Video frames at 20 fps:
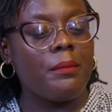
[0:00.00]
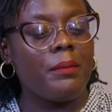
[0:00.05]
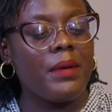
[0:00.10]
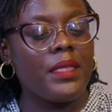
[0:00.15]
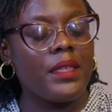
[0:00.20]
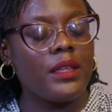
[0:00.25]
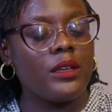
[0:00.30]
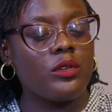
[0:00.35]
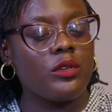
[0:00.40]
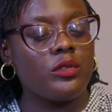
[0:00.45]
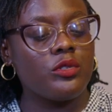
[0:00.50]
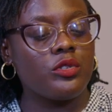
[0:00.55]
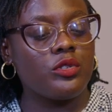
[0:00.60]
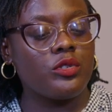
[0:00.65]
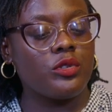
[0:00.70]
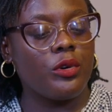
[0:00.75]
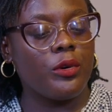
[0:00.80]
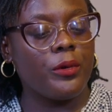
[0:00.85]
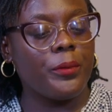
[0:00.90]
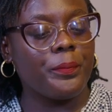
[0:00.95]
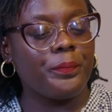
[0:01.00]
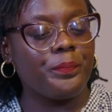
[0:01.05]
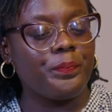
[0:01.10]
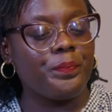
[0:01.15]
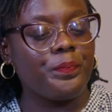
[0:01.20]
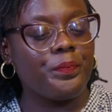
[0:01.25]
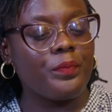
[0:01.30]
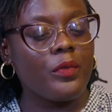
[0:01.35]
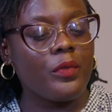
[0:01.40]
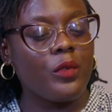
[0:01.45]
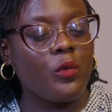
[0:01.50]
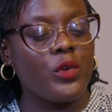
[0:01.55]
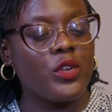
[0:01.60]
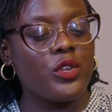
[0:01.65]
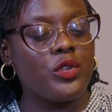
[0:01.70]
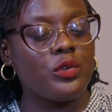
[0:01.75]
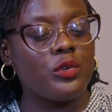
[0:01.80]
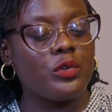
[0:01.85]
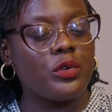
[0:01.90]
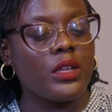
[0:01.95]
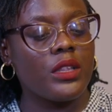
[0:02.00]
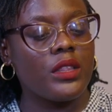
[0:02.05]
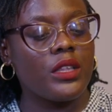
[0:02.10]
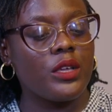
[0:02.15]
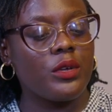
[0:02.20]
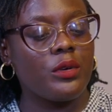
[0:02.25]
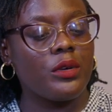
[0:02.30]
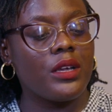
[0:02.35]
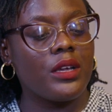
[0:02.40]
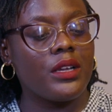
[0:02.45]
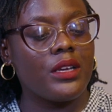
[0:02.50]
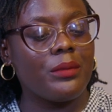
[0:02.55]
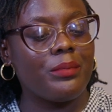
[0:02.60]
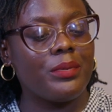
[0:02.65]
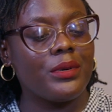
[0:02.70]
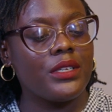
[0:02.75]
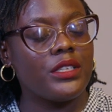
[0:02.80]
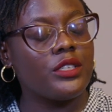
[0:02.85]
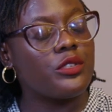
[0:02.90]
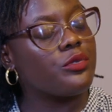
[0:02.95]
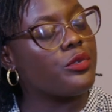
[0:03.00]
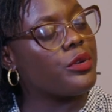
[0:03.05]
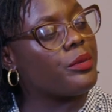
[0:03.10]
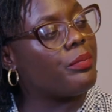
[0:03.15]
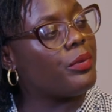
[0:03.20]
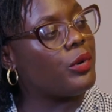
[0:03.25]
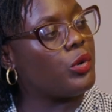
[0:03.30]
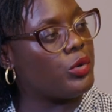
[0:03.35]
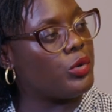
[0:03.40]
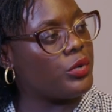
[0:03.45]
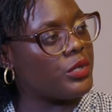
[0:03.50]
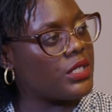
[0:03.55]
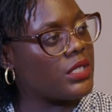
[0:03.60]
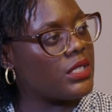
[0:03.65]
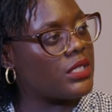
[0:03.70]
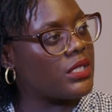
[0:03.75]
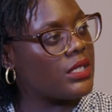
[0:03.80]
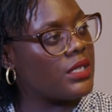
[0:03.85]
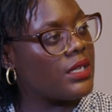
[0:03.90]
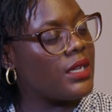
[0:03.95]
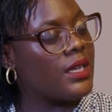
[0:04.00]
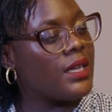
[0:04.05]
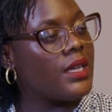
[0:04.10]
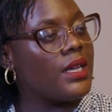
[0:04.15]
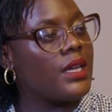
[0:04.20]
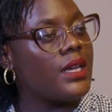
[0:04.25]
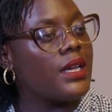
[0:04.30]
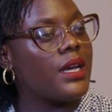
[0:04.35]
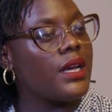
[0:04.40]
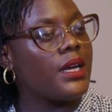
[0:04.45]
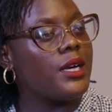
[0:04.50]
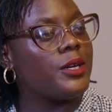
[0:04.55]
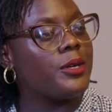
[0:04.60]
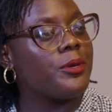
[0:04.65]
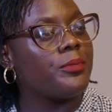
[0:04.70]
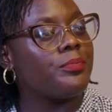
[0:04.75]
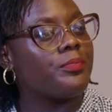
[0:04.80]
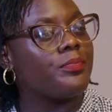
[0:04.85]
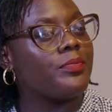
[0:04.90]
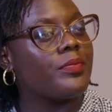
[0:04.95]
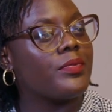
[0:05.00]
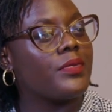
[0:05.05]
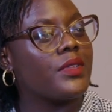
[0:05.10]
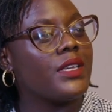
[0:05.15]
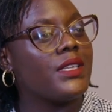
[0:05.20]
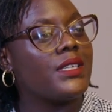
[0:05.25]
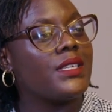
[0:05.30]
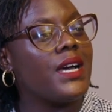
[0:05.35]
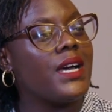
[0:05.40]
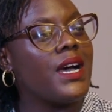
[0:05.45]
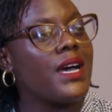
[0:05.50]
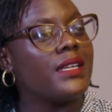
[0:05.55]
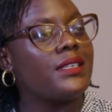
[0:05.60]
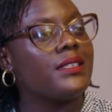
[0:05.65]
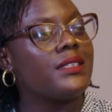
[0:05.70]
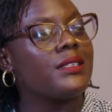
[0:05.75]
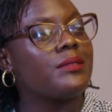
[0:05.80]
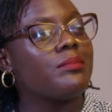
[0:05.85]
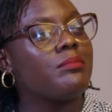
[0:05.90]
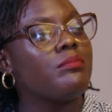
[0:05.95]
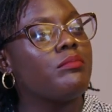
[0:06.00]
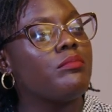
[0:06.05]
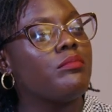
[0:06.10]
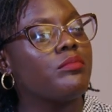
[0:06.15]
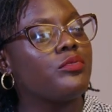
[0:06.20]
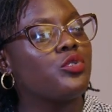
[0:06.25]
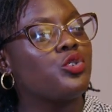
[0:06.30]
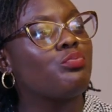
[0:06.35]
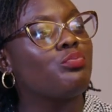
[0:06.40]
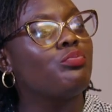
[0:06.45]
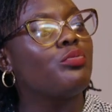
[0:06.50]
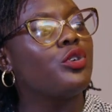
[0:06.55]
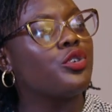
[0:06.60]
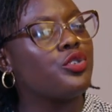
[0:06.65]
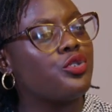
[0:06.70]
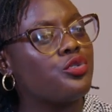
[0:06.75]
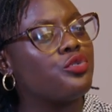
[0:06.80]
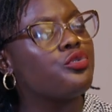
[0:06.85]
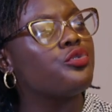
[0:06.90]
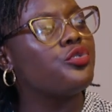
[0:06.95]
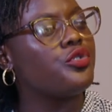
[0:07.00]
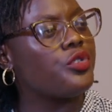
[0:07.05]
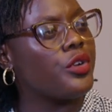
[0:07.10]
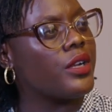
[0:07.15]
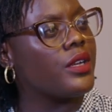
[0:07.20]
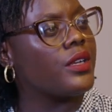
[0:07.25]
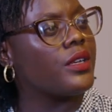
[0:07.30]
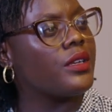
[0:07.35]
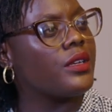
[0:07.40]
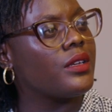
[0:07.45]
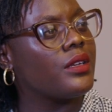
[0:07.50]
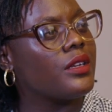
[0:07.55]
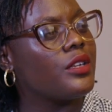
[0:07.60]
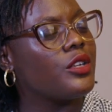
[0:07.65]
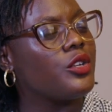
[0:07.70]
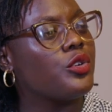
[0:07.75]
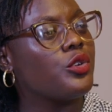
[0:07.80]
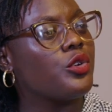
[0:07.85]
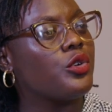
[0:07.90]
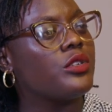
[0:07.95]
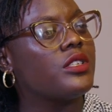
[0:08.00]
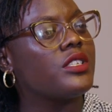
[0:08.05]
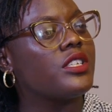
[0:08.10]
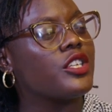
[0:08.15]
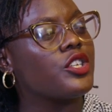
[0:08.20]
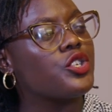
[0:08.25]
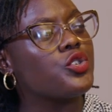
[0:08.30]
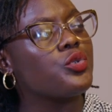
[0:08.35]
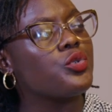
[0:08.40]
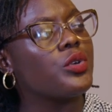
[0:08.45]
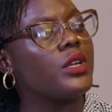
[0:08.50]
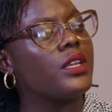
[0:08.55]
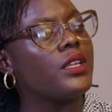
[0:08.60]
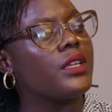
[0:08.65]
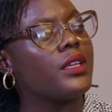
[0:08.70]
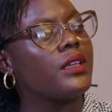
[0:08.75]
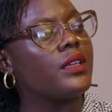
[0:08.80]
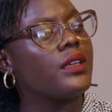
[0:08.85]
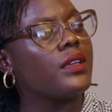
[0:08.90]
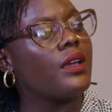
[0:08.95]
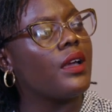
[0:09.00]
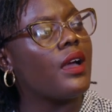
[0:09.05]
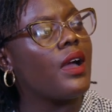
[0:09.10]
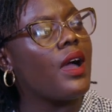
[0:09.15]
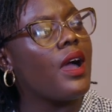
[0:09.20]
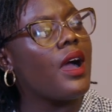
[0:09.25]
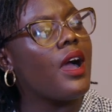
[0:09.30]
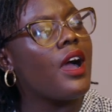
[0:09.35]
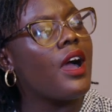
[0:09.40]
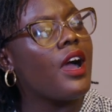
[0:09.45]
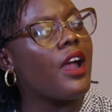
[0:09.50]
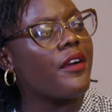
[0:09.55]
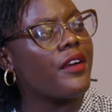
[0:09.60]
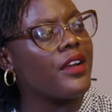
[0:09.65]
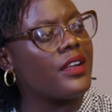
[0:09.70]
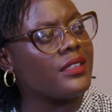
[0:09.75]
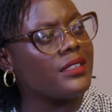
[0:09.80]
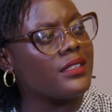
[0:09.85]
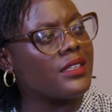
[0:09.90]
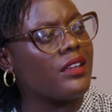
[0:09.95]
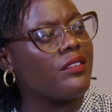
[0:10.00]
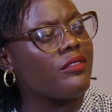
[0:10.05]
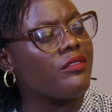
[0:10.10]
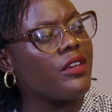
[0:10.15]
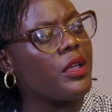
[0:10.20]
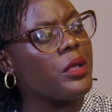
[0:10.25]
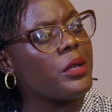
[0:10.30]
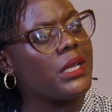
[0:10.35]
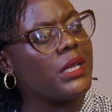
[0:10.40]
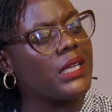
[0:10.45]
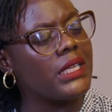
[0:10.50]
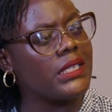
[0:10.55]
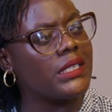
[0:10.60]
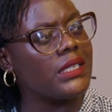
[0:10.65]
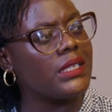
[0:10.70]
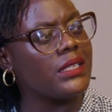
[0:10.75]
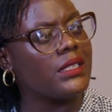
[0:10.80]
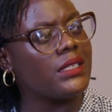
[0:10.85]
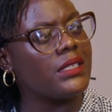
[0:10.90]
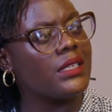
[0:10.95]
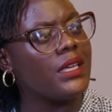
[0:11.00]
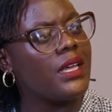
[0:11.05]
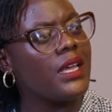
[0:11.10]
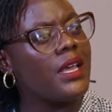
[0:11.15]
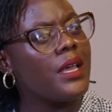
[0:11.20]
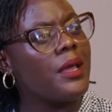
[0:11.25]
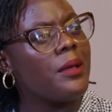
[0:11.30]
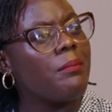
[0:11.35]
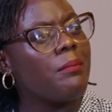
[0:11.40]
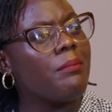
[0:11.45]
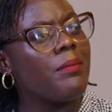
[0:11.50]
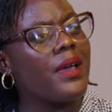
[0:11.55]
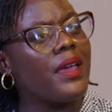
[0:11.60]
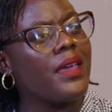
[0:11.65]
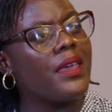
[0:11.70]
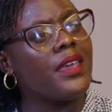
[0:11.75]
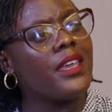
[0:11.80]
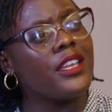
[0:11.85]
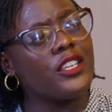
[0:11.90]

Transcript: But then also, when you look at the Uganda police report, it has more children, you know, sexually harassed and violated by